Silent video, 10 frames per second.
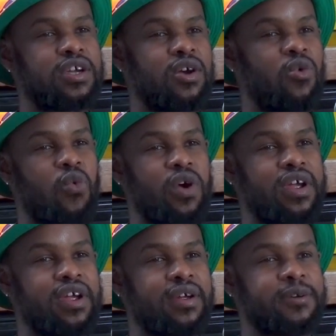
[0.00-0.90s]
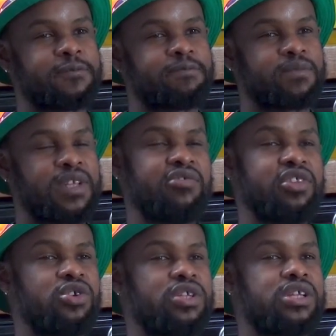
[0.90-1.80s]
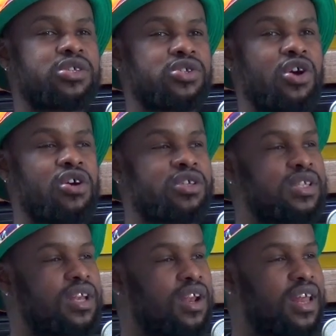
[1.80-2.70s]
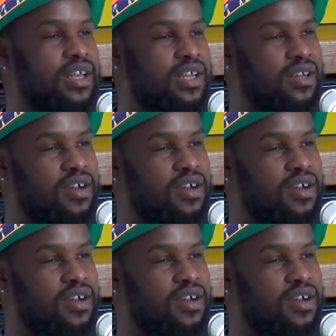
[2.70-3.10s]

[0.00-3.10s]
where, even though there's songs that are like